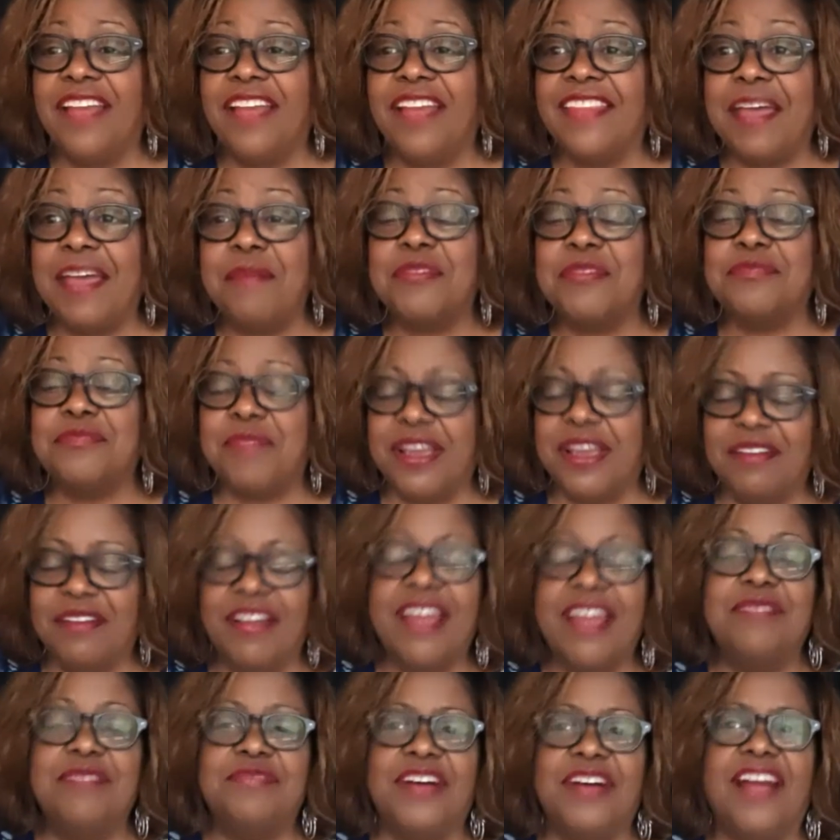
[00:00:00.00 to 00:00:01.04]
that was my
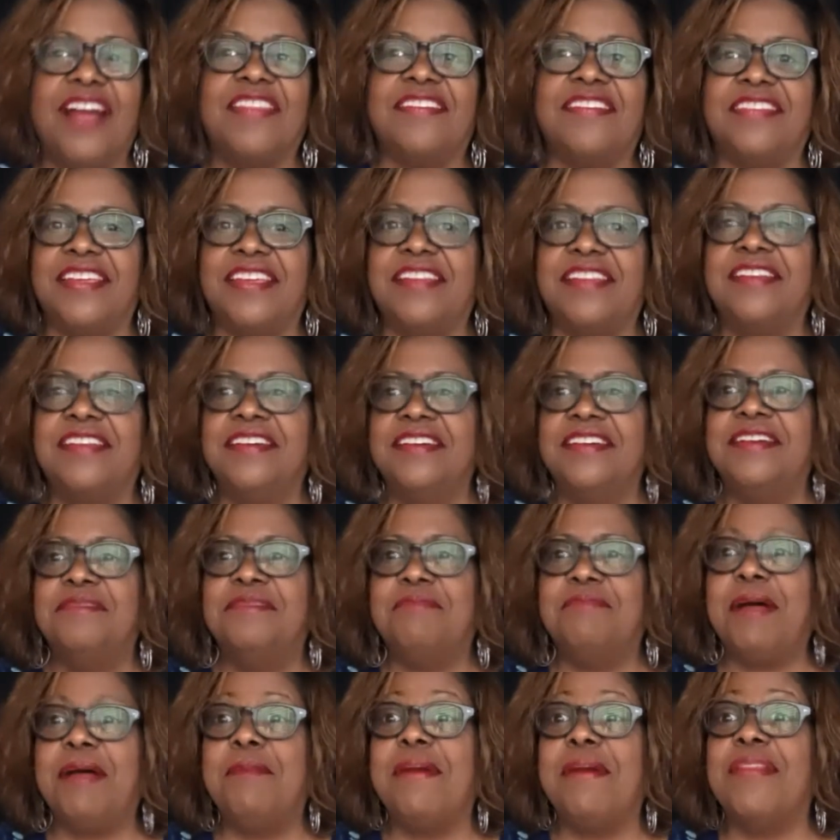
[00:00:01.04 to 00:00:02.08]
grandfather that, oh,
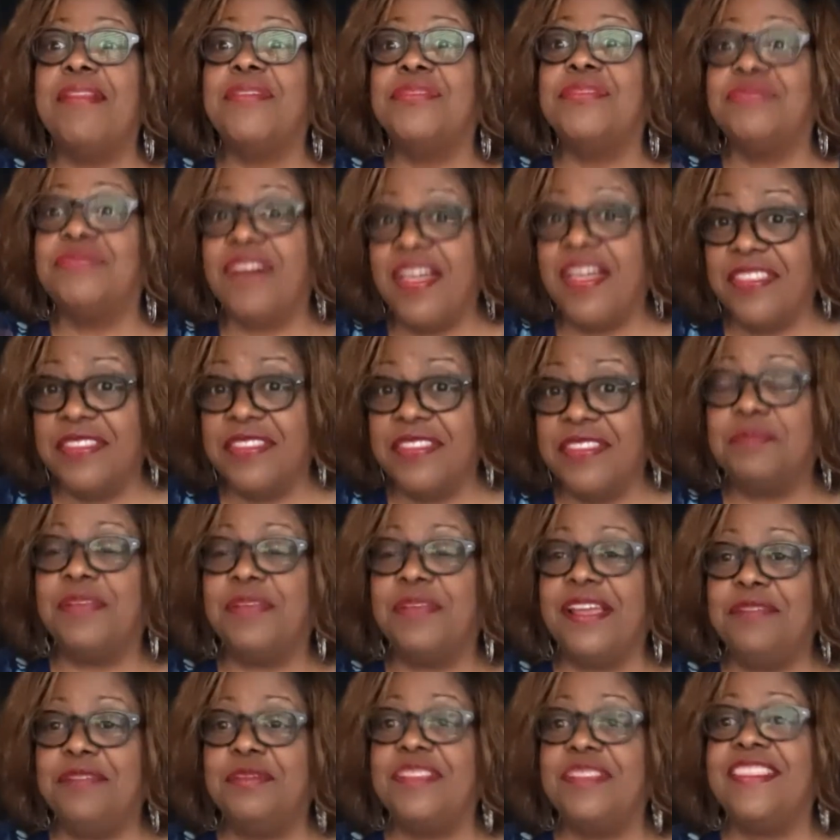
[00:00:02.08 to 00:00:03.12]
my oh. Right. Like
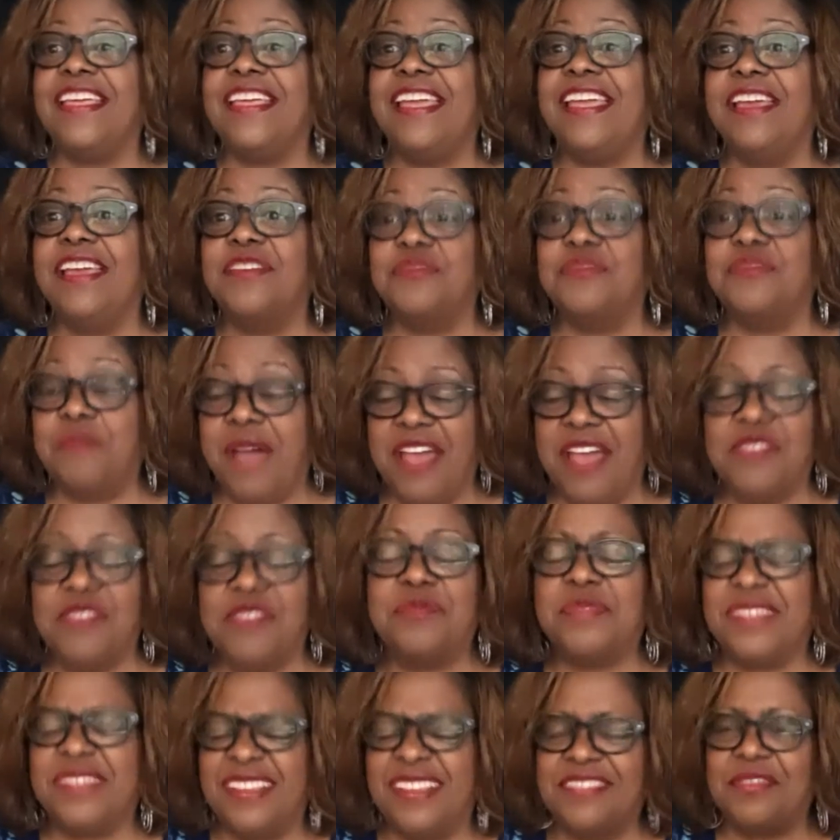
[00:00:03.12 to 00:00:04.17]
the Ink Spots, but
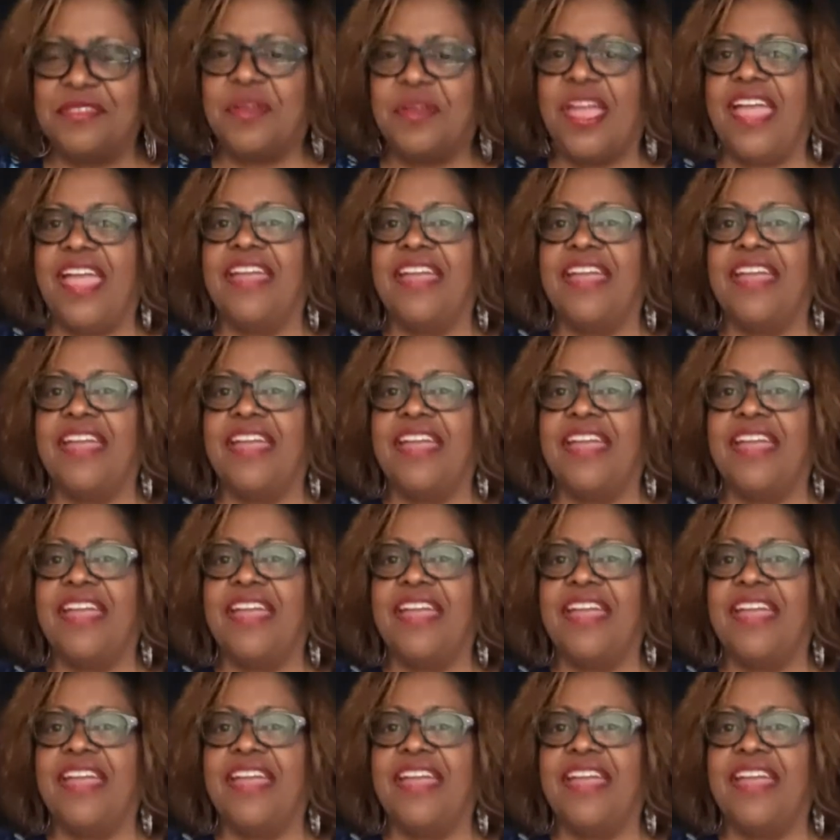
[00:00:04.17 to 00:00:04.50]
that's okay.